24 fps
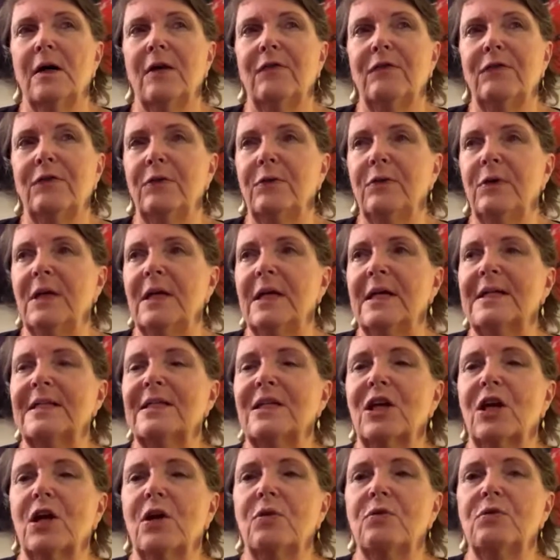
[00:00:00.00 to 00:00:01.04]
a few
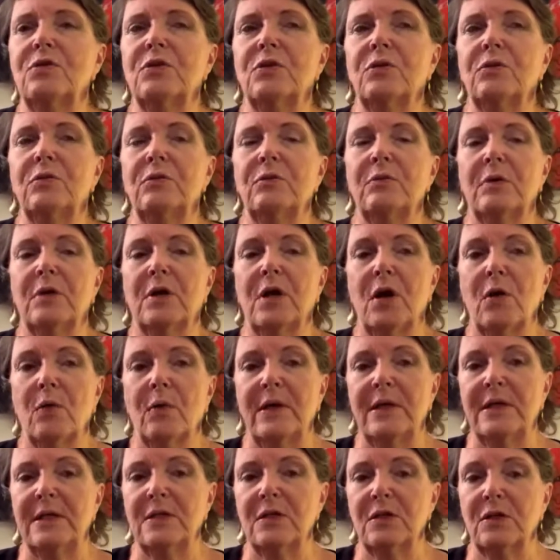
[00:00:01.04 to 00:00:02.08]
years ago to
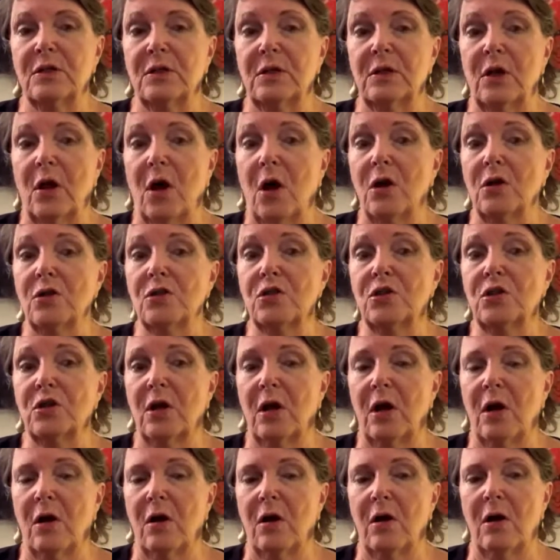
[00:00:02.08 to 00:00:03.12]
go into the lodge
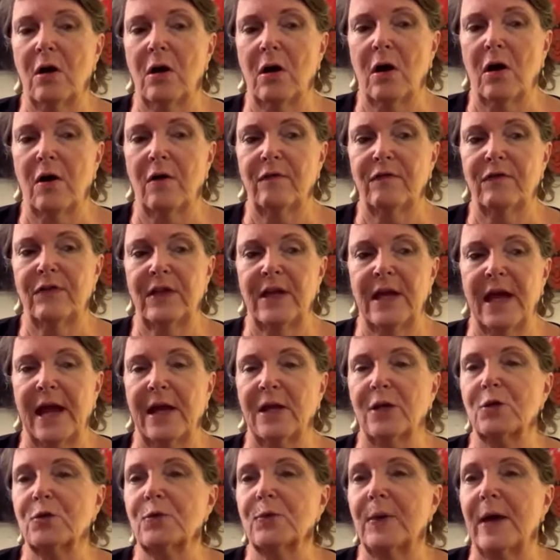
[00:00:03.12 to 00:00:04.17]
uh, of the
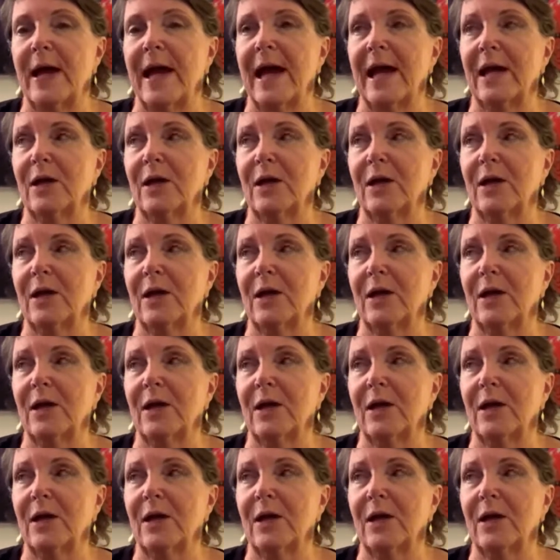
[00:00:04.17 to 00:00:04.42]
Aquas-